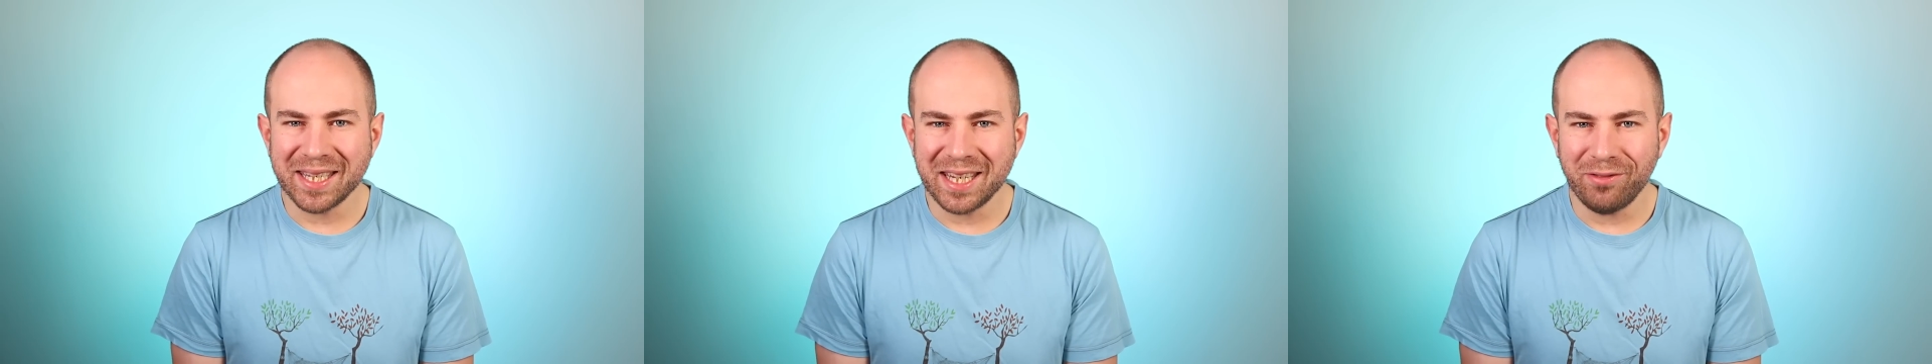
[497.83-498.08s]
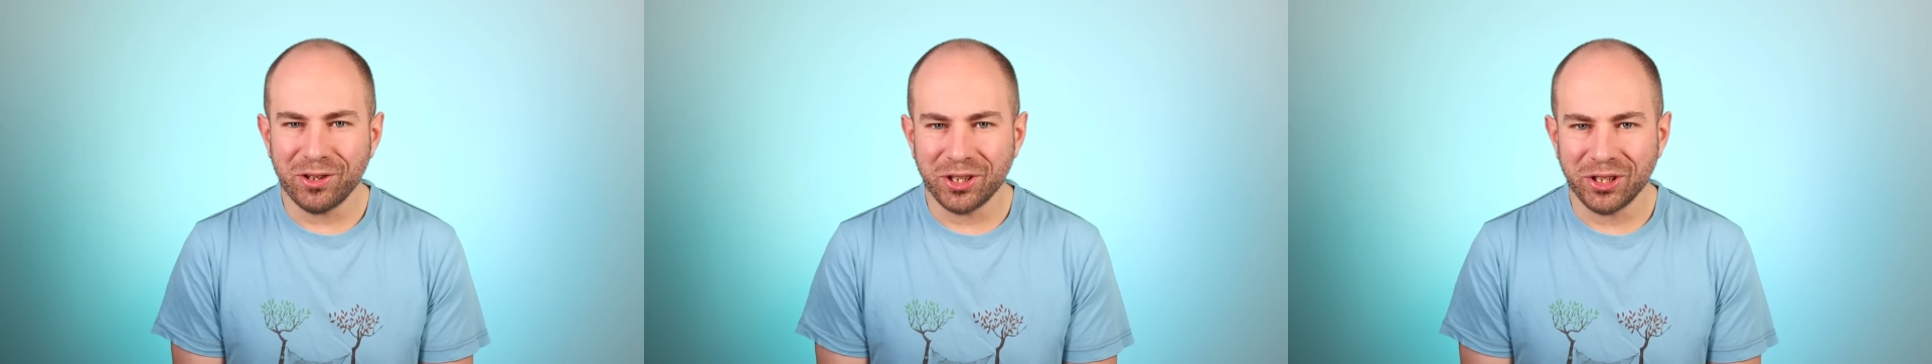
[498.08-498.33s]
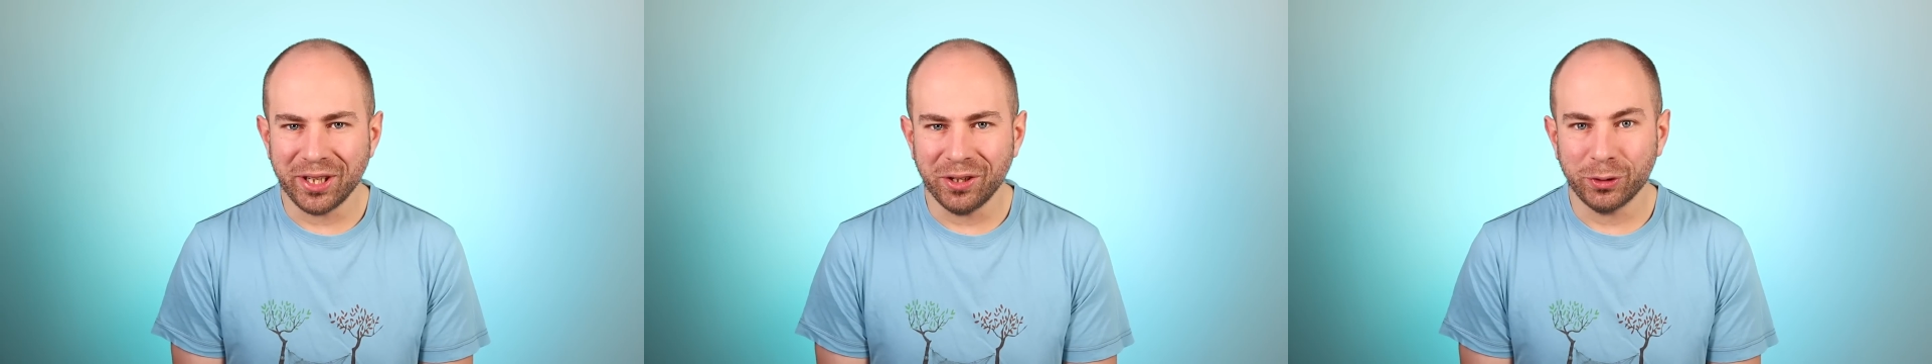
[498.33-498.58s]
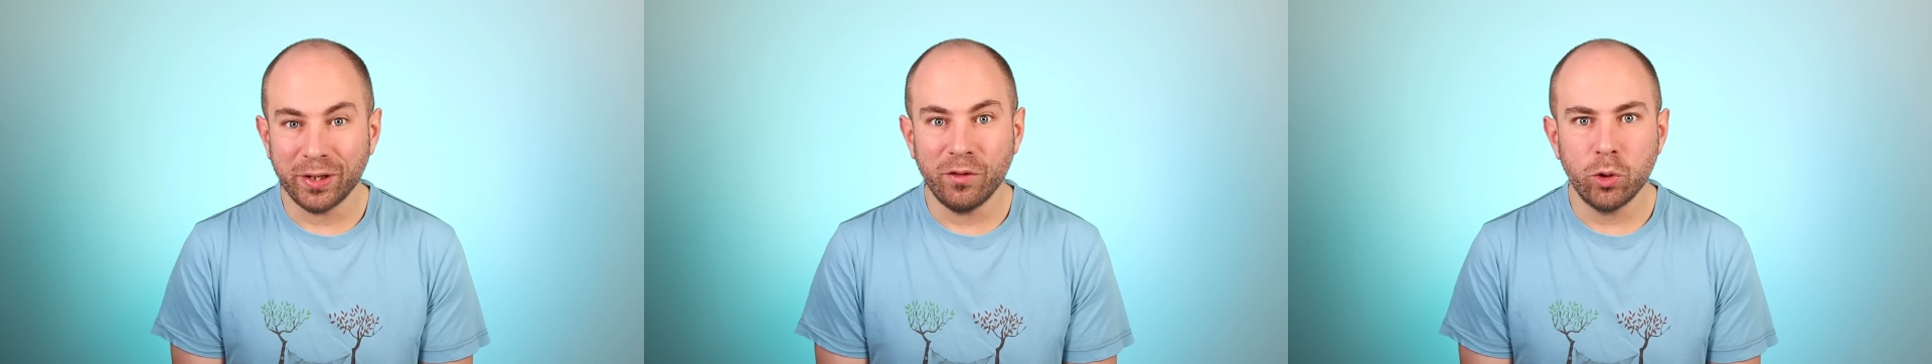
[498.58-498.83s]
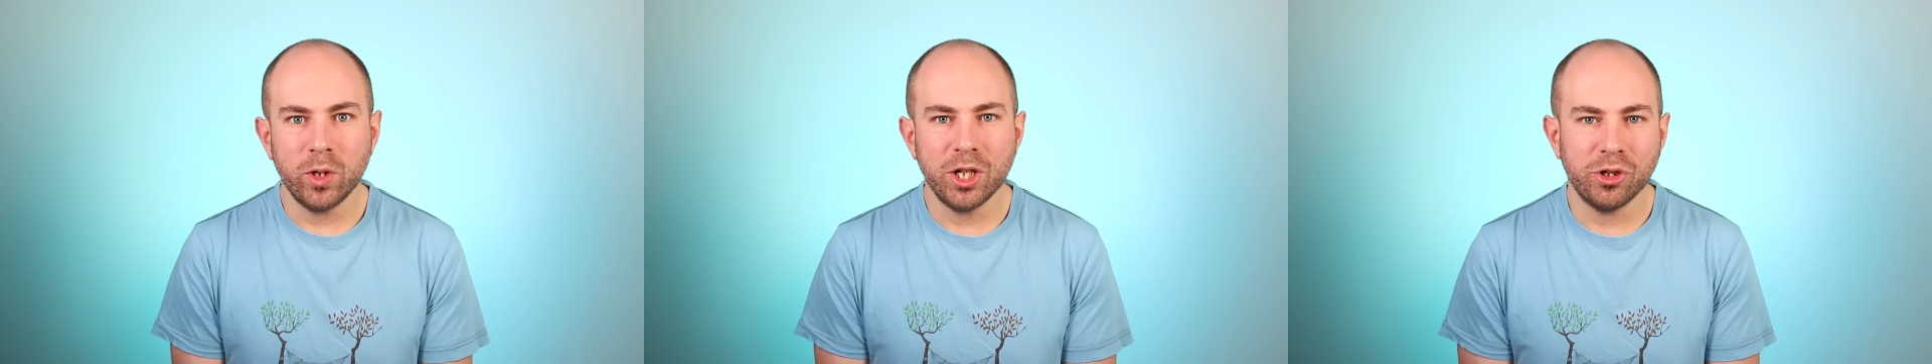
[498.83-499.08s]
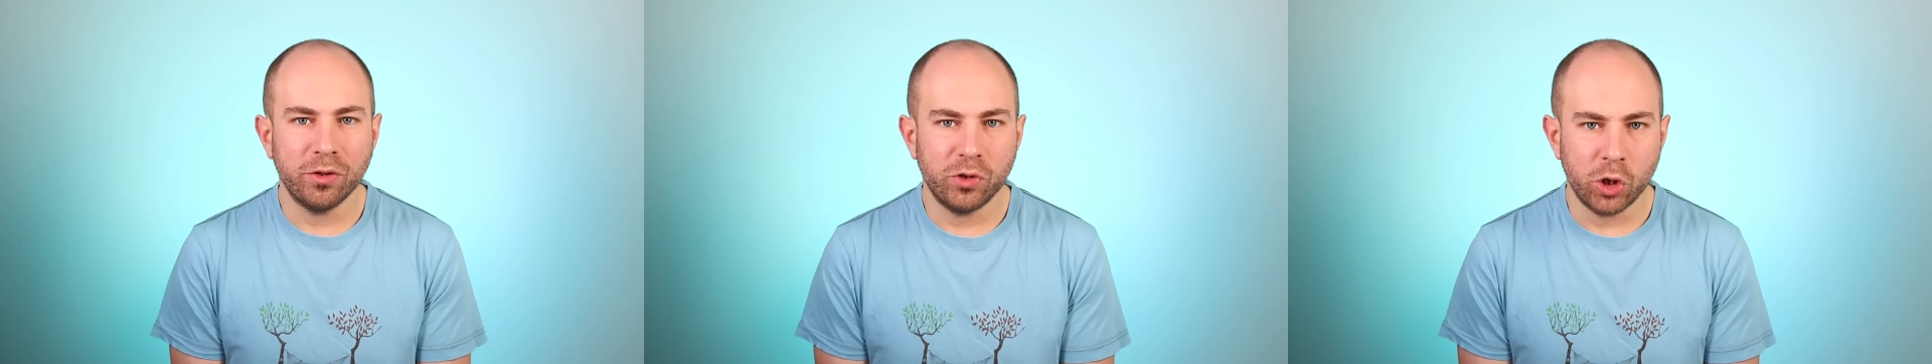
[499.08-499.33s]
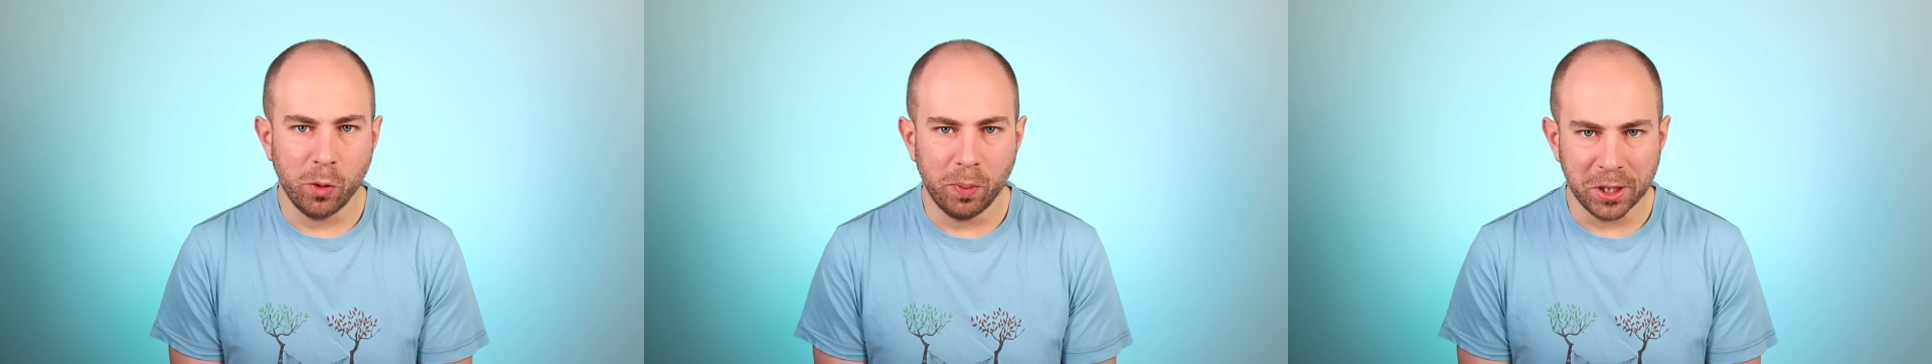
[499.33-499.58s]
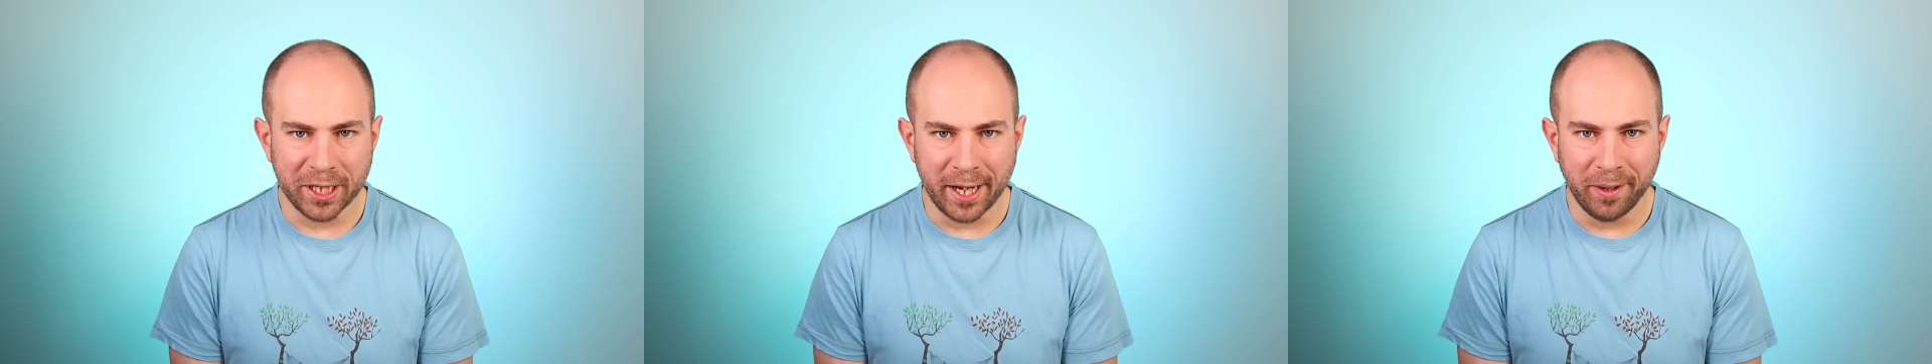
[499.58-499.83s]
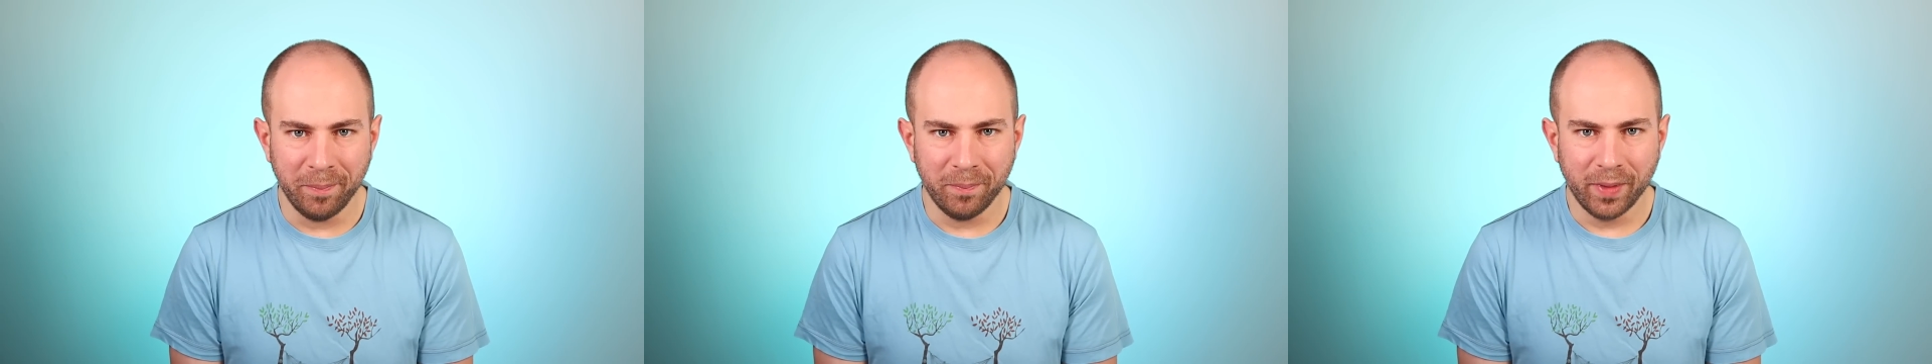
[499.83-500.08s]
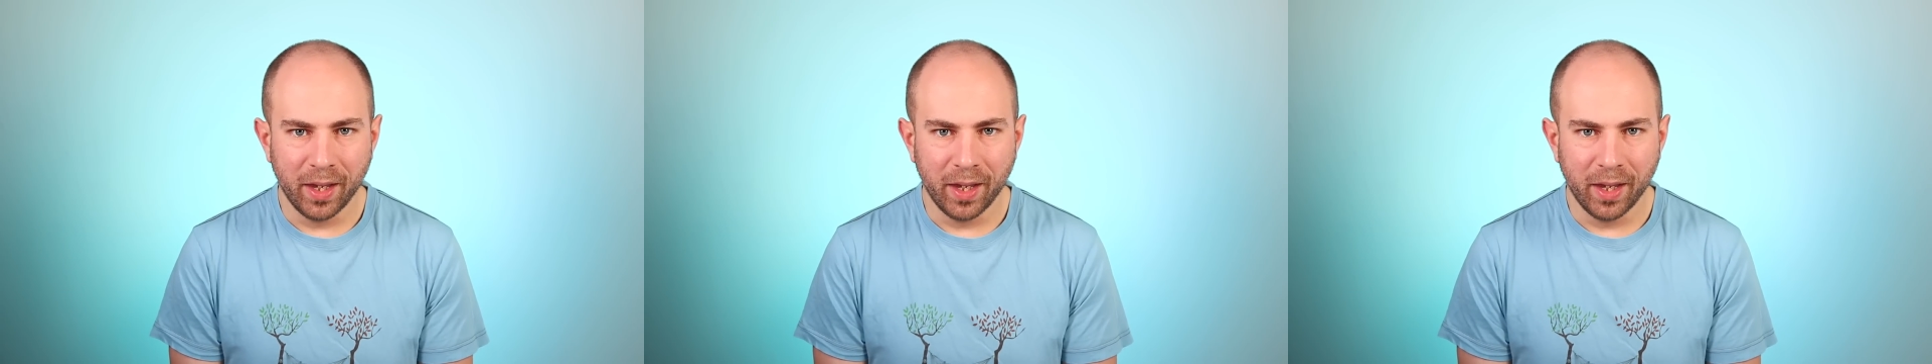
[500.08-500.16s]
dividend yield in the region of 2%,